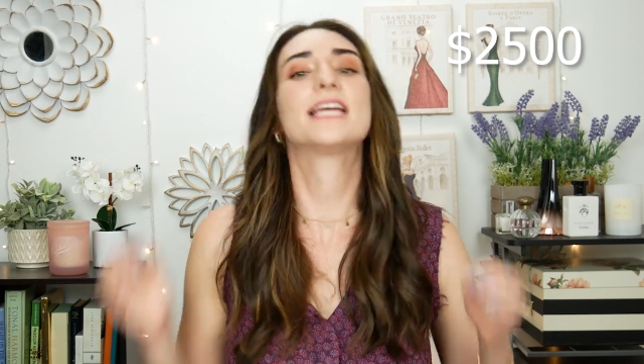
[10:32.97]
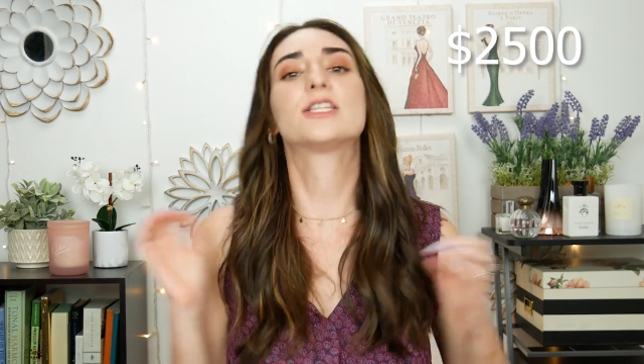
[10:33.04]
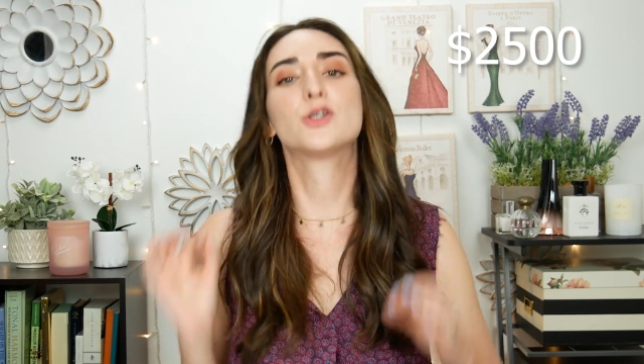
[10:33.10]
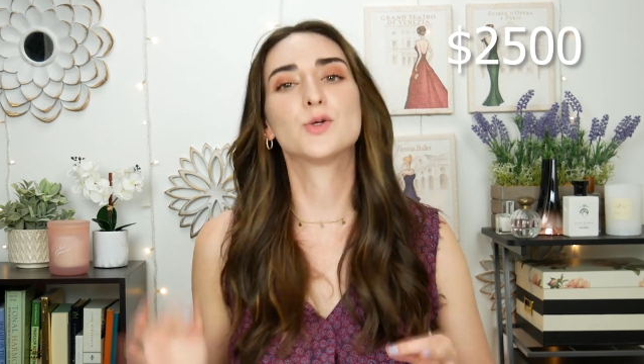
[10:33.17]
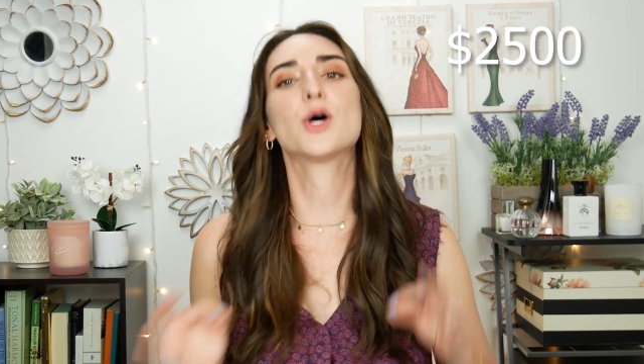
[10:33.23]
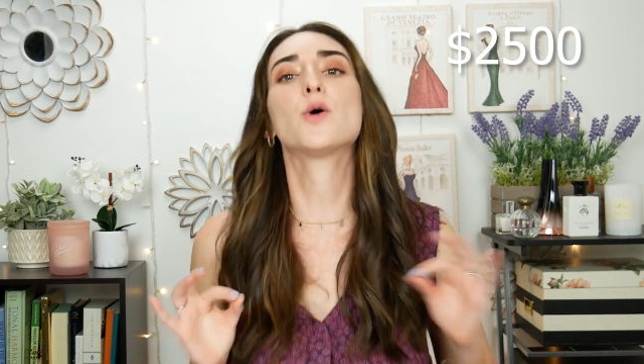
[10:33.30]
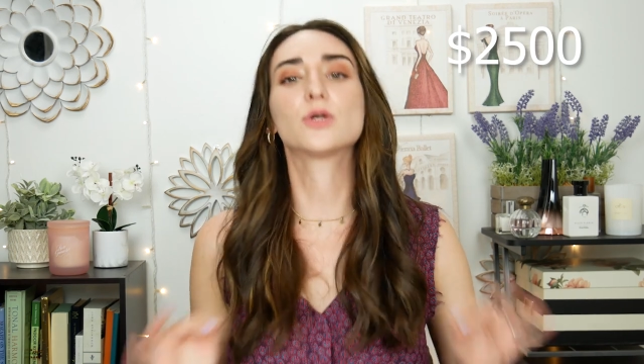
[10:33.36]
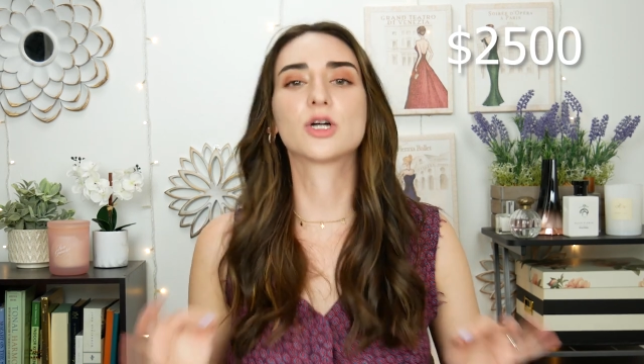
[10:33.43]
is
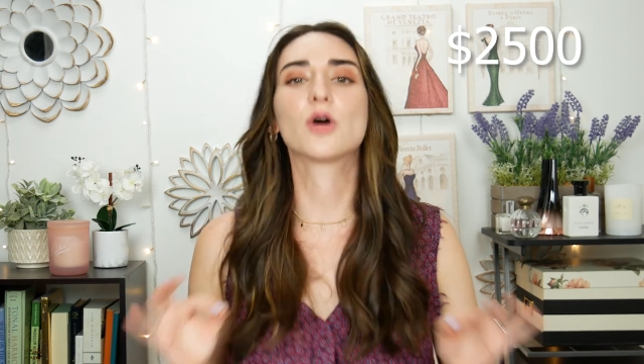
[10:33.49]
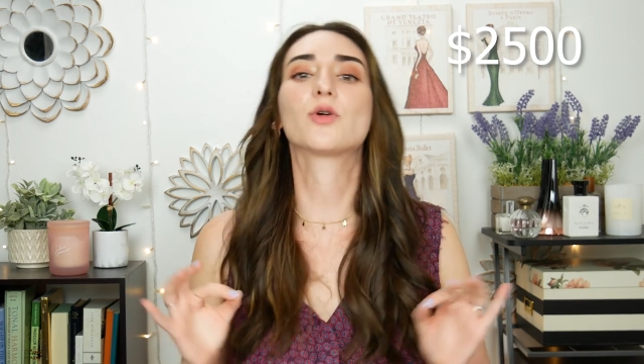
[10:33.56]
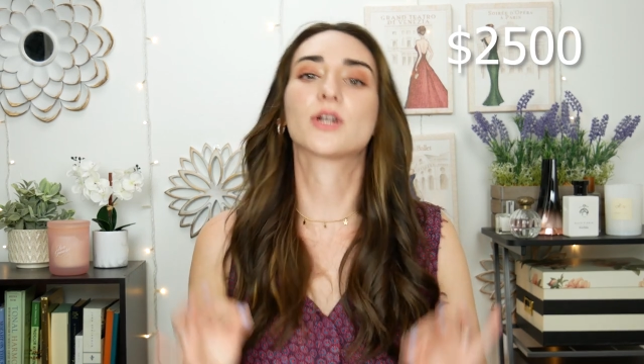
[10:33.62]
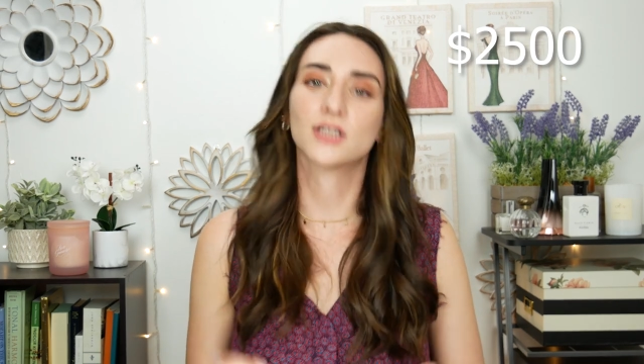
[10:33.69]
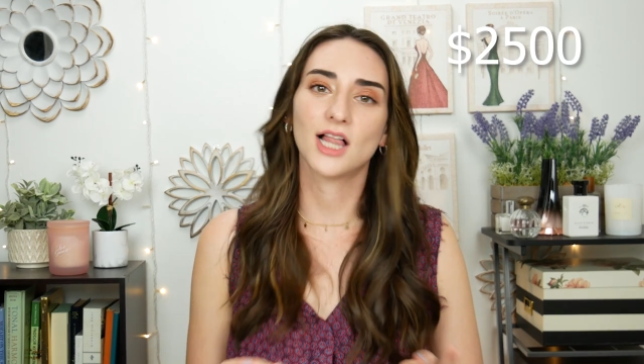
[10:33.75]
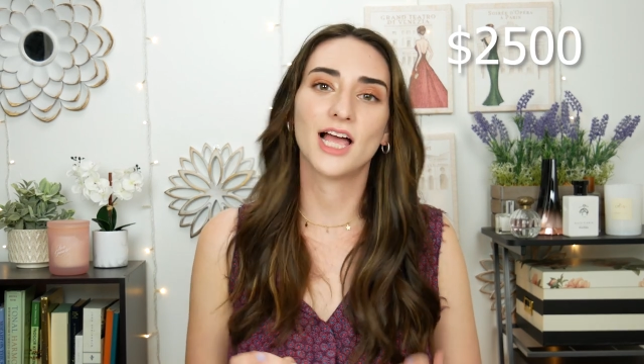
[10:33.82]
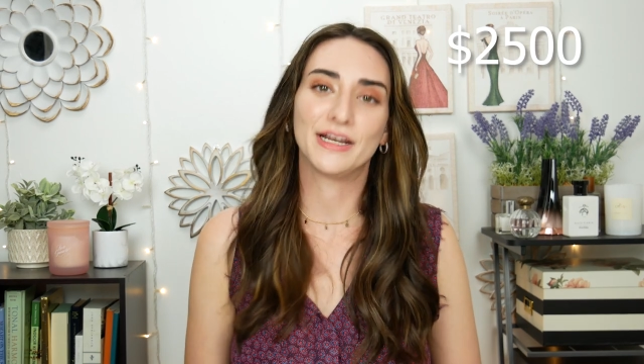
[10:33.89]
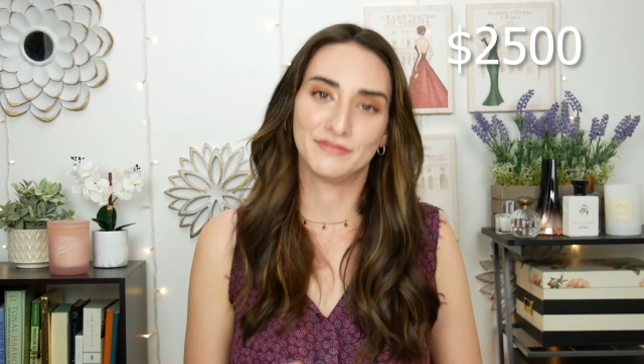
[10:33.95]
you don't go to
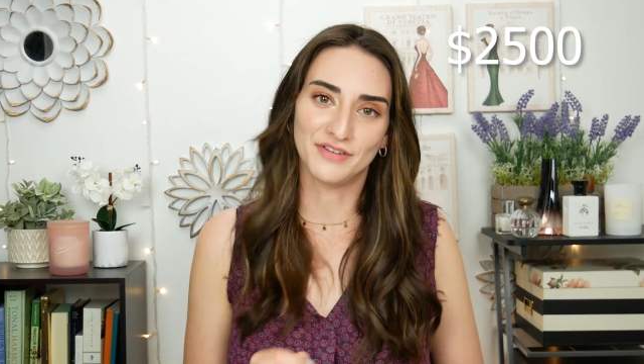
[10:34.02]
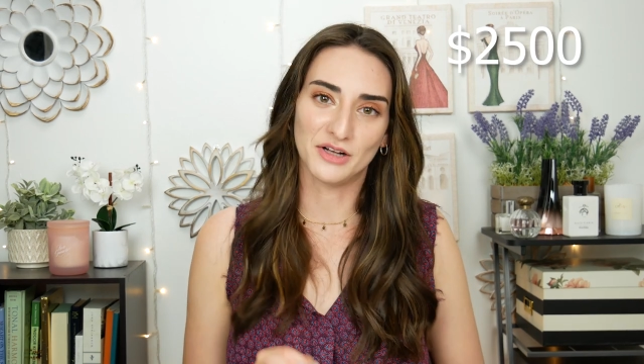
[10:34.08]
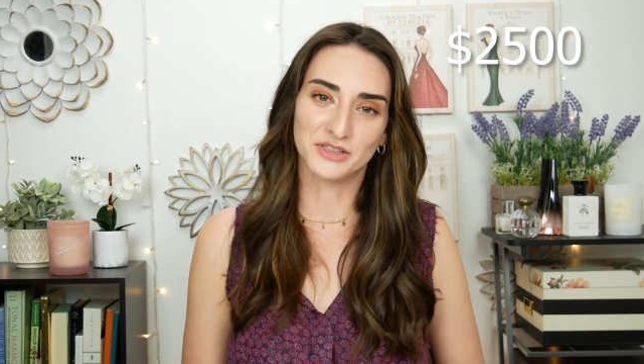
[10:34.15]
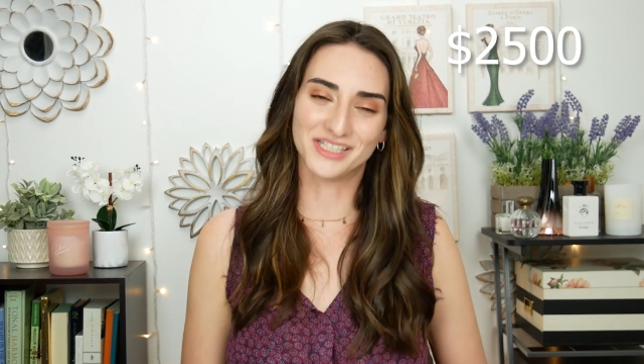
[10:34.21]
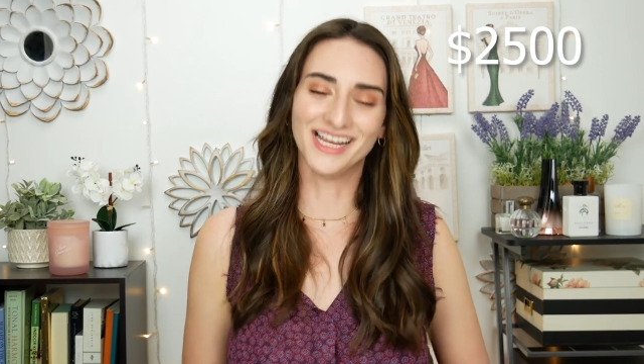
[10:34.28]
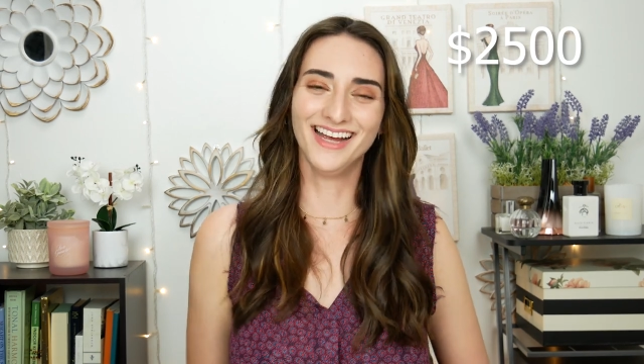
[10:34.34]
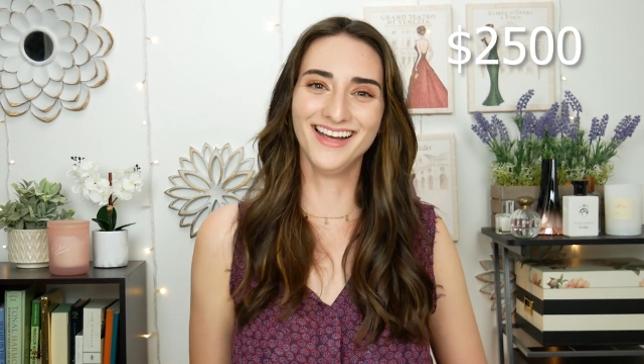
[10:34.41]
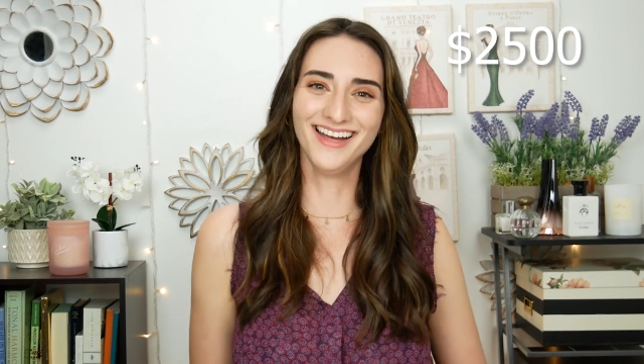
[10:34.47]
Kleinfeld.